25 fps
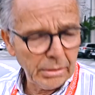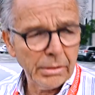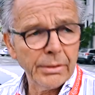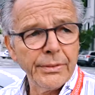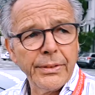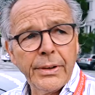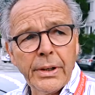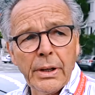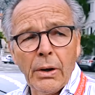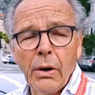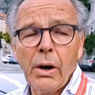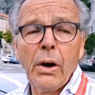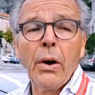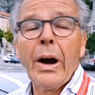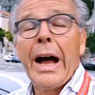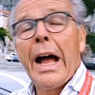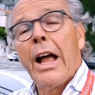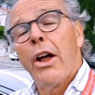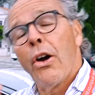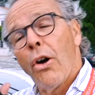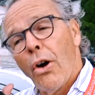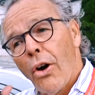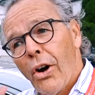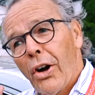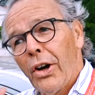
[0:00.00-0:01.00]
on the, or I
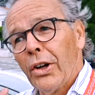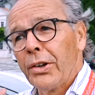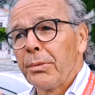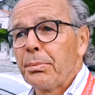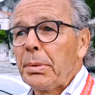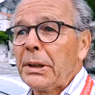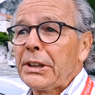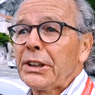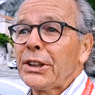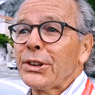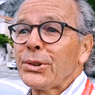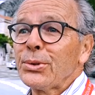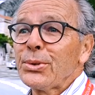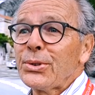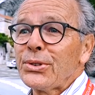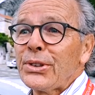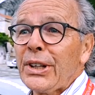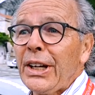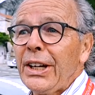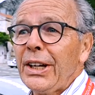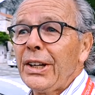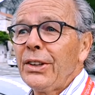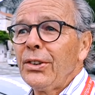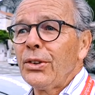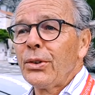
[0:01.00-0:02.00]
heard better to
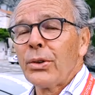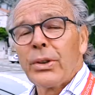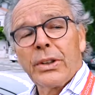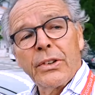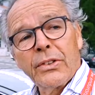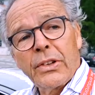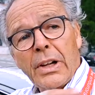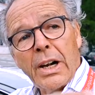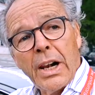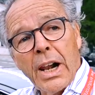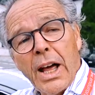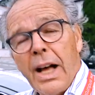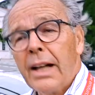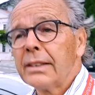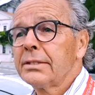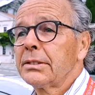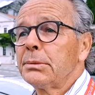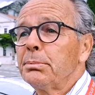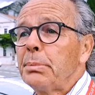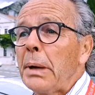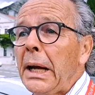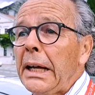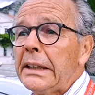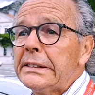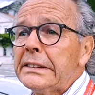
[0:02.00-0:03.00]
say, during the last
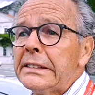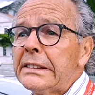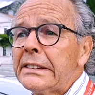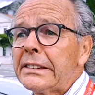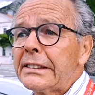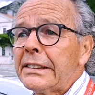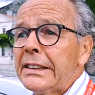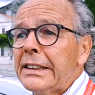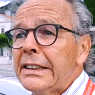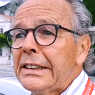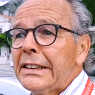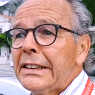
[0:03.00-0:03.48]
bends,